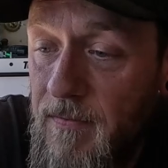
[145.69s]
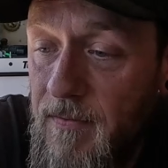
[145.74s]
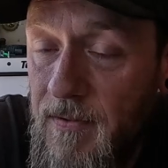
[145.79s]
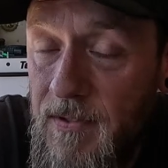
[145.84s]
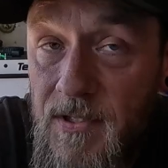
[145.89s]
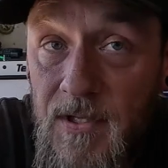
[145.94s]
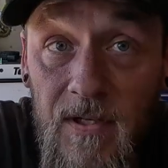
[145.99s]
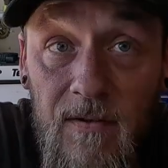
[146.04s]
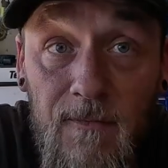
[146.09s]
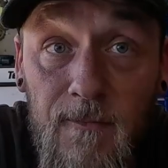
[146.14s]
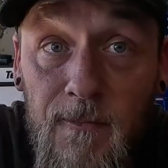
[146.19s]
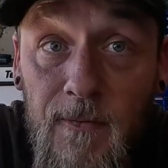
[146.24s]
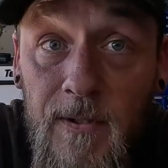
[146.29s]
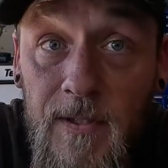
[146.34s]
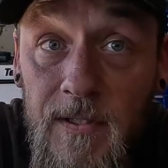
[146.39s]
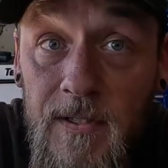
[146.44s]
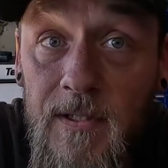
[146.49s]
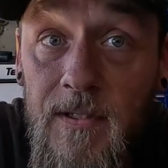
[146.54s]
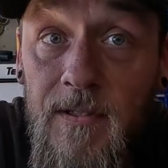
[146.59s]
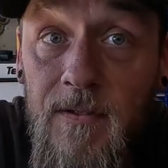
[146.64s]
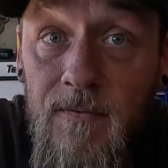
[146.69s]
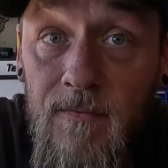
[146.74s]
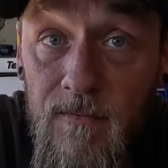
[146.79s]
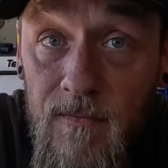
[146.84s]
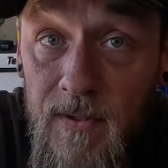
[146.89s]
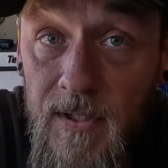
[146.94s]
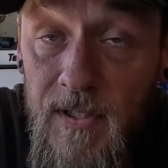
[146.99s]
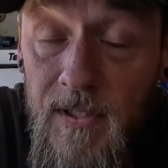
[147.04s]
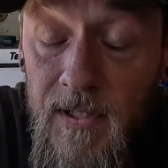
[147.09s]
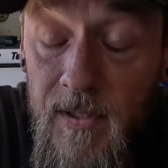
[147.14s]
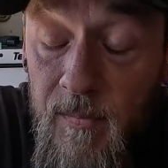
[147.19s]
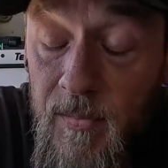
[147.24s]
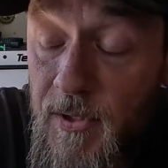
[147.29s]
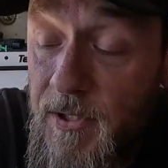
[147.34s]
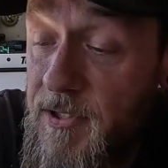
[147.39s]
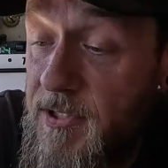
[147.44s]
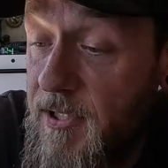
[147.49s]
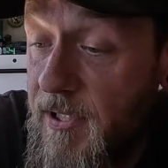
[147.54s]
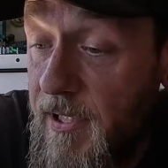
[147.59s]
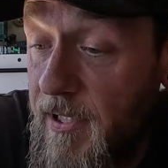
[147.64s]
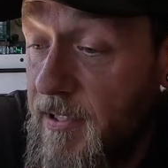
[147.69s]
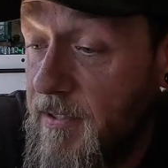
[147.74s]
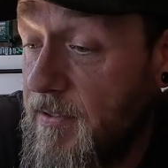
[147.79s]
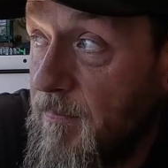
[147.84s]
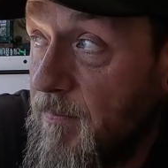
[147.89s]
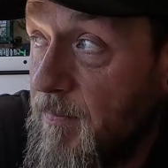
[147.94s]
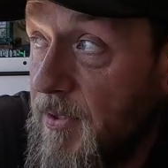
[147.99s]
which I really, really appreciate.